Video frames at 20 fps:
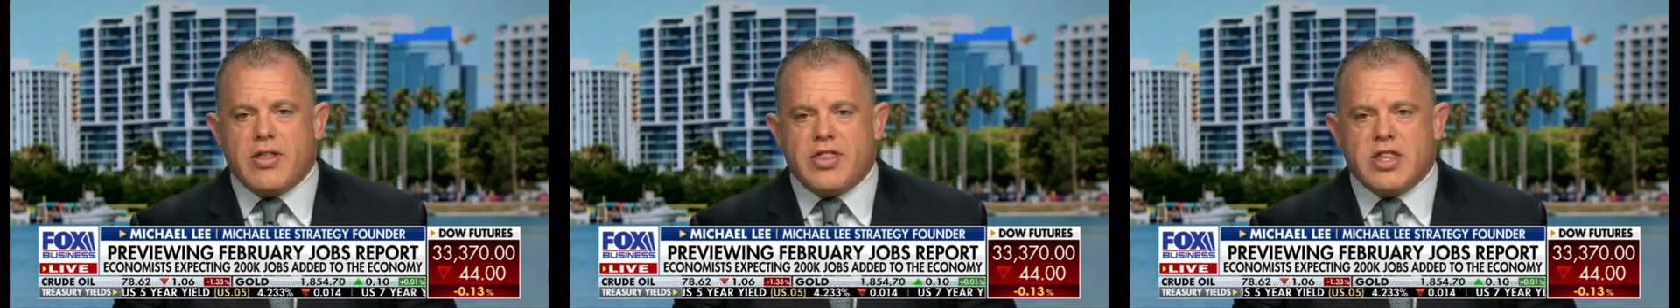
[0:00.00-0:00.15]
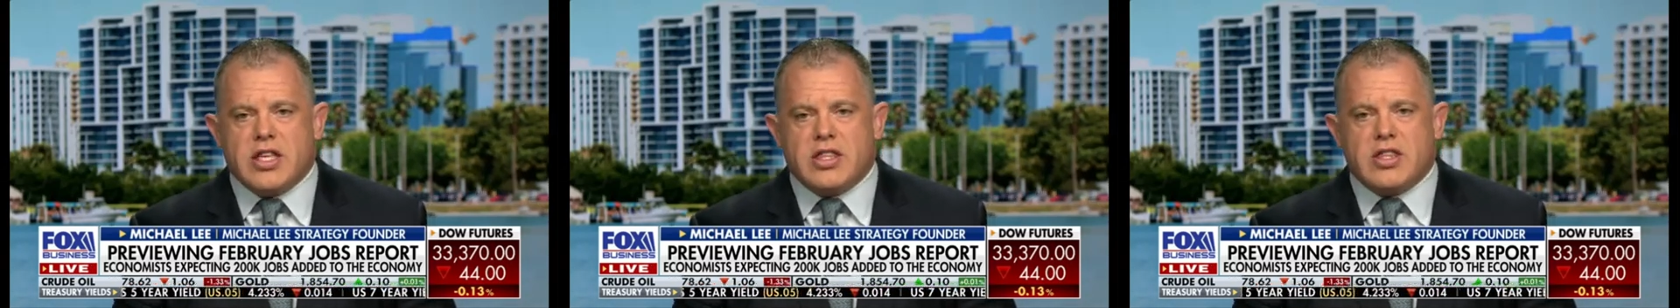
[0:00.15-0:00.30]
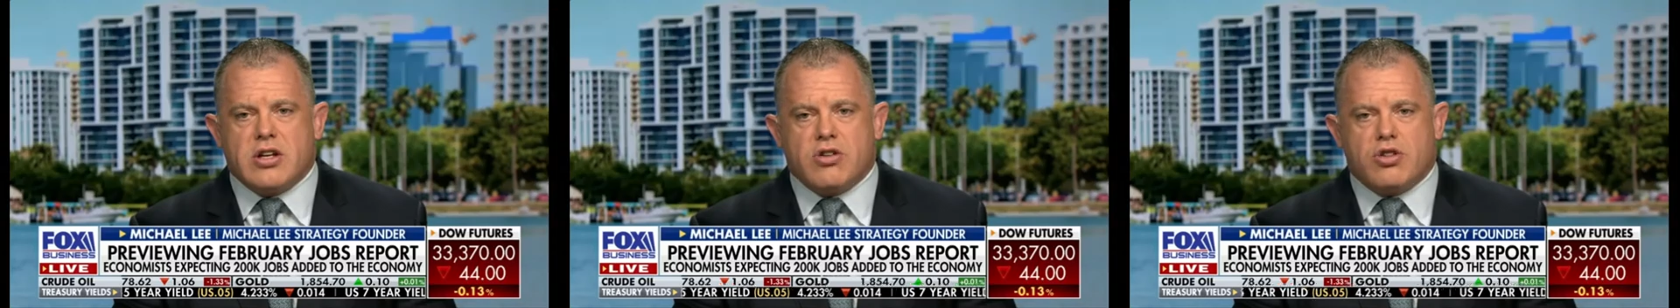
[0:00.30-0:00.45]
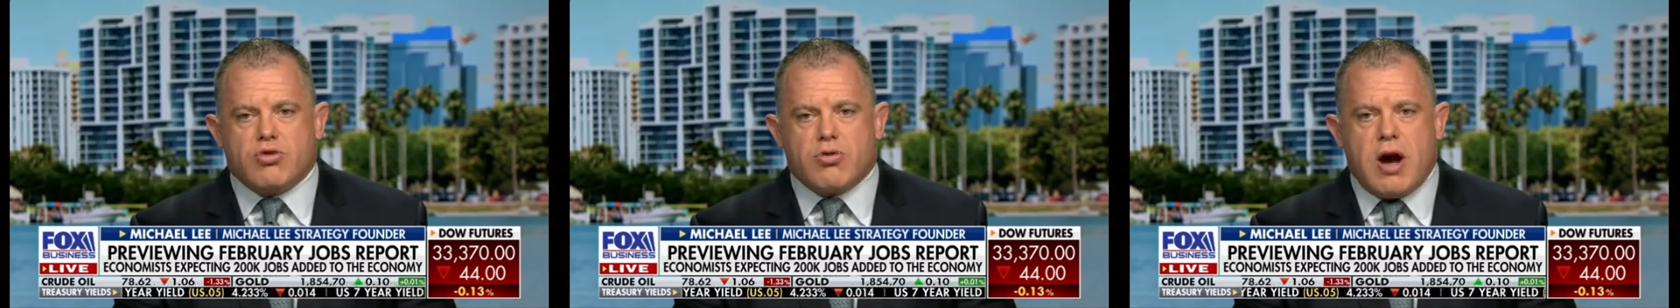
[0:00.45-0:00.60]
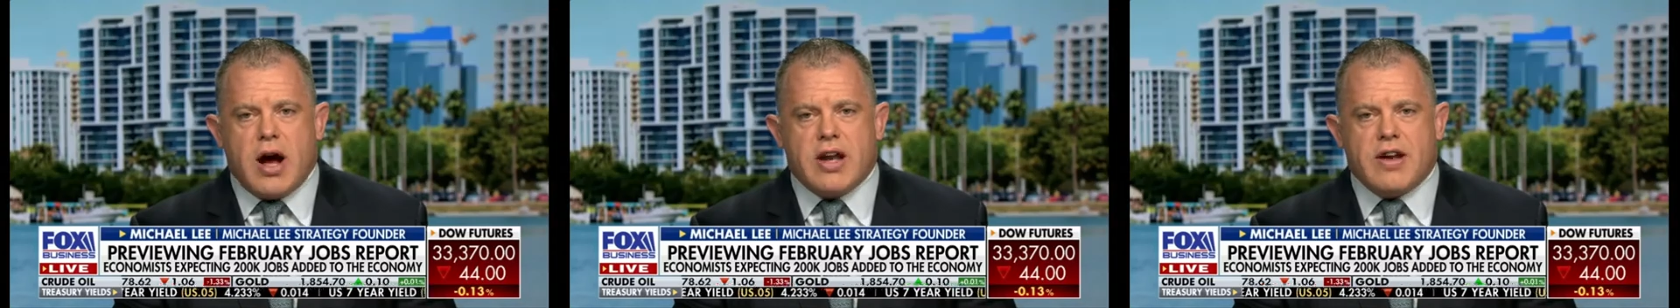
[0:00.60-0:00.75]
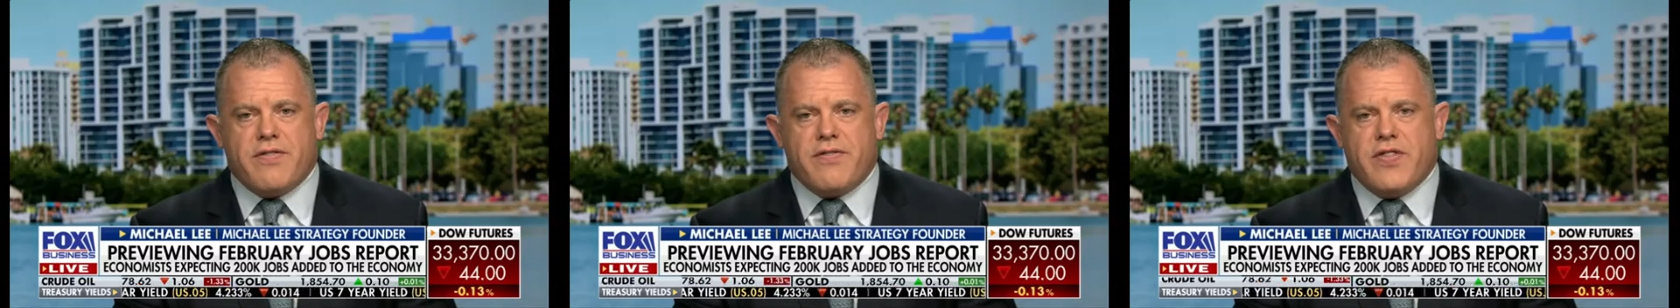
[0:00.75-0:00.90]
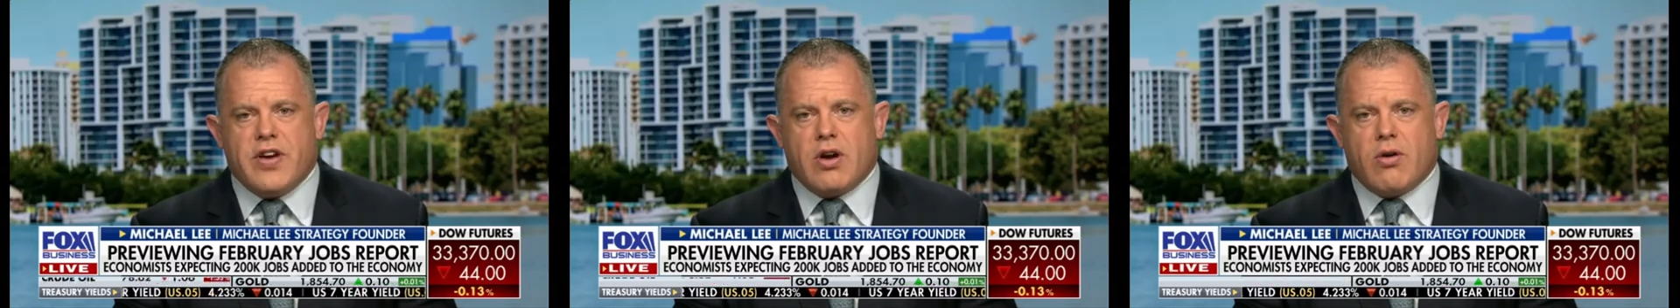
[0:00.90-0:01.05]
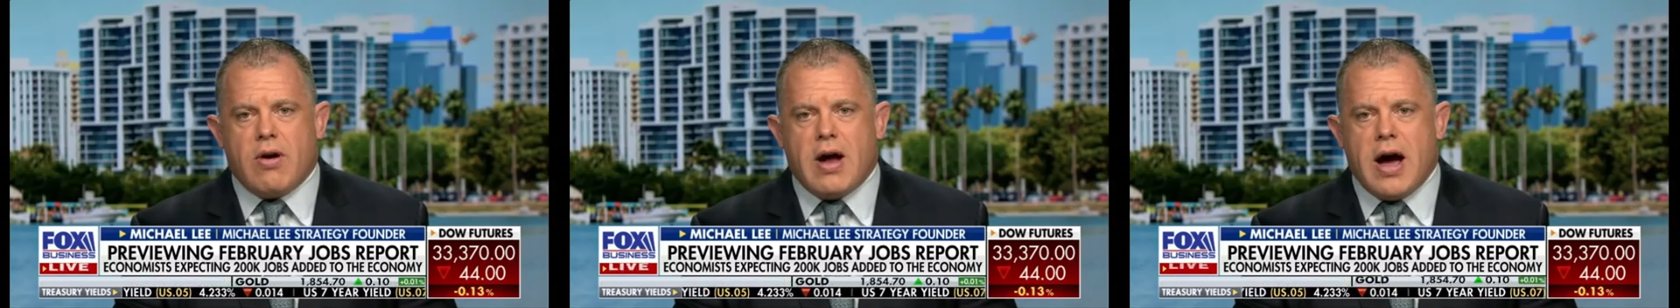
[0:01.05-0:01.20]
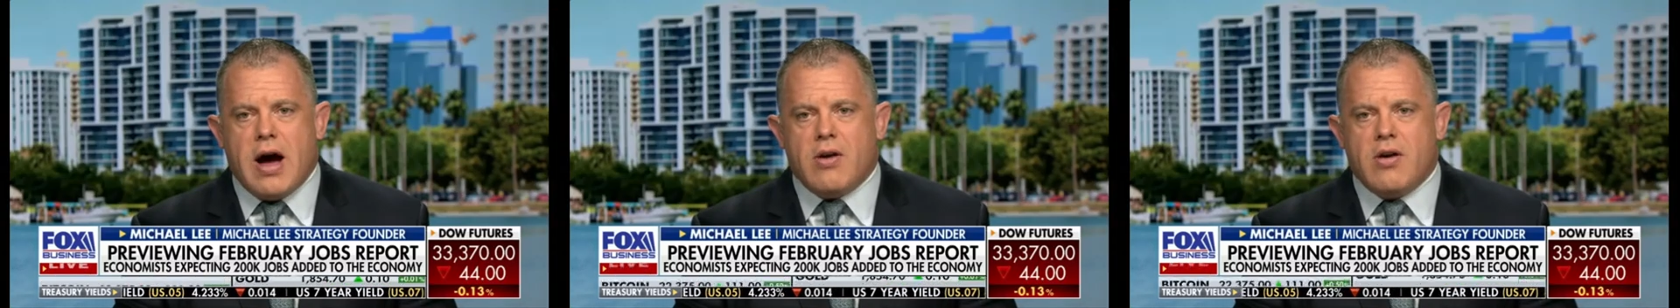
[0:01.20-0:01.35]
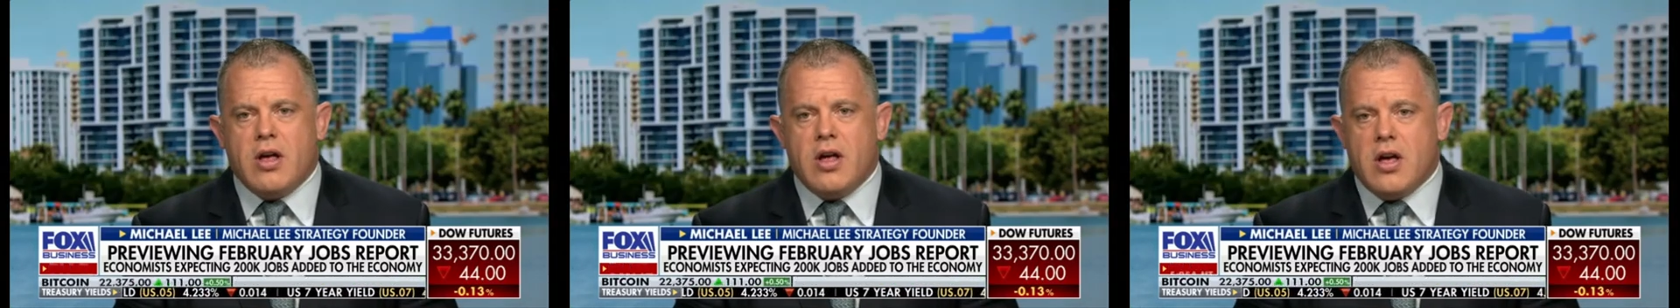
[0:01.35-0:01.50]
I think they're trying to figure
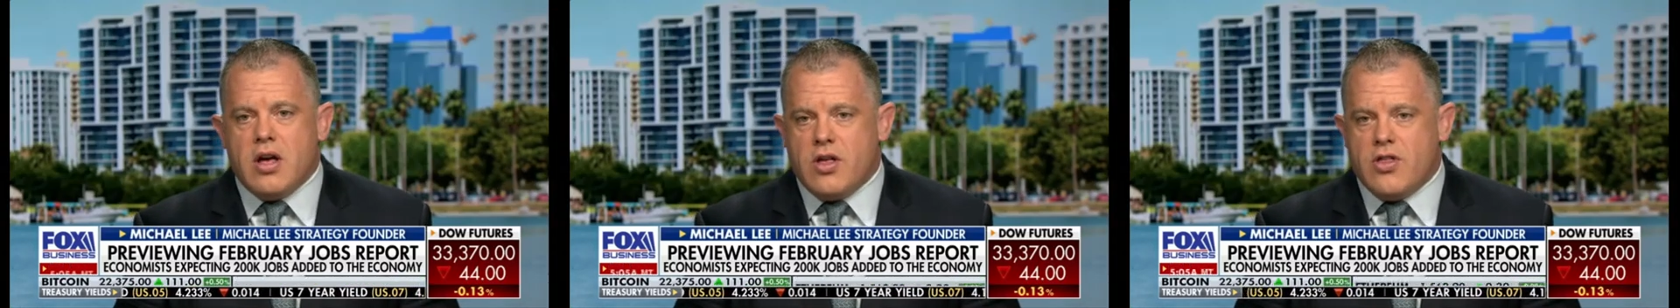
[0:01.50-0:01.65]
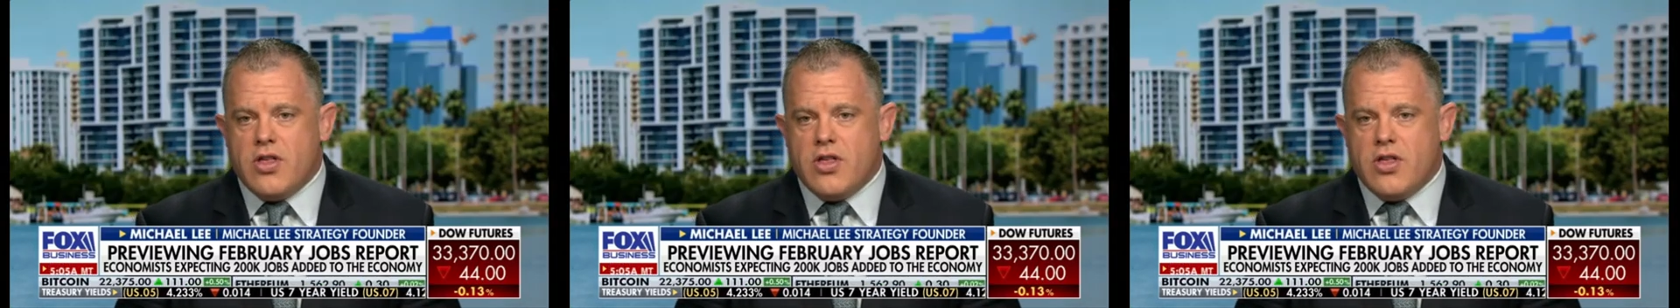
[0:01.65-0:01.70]
out